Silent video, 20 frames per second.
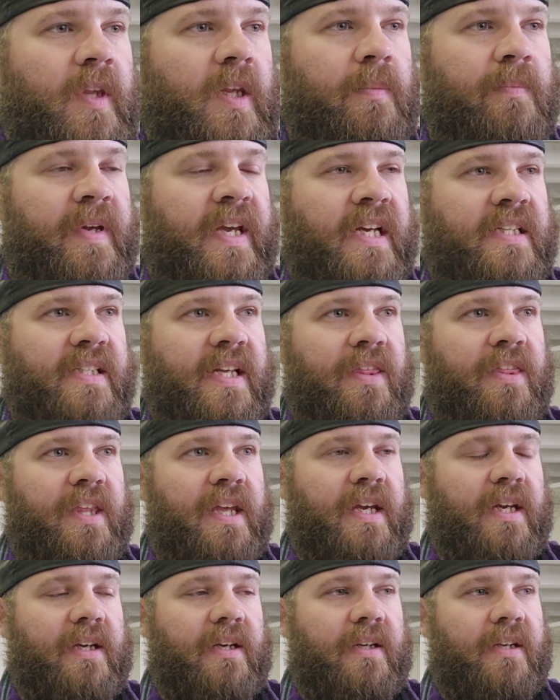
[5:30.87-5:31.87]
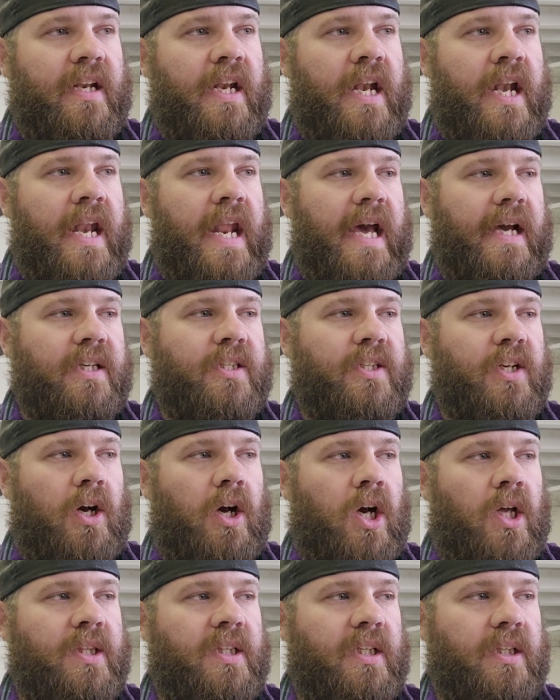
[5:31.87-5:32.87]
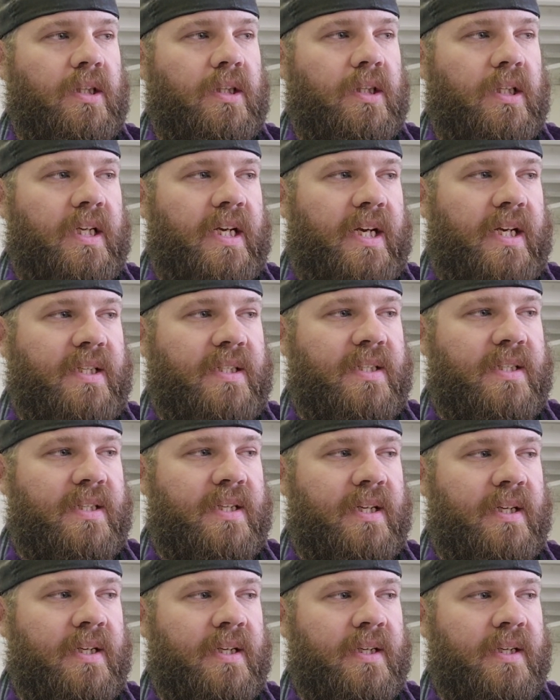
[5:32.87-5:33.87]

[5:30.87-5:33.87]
because I think next on the list,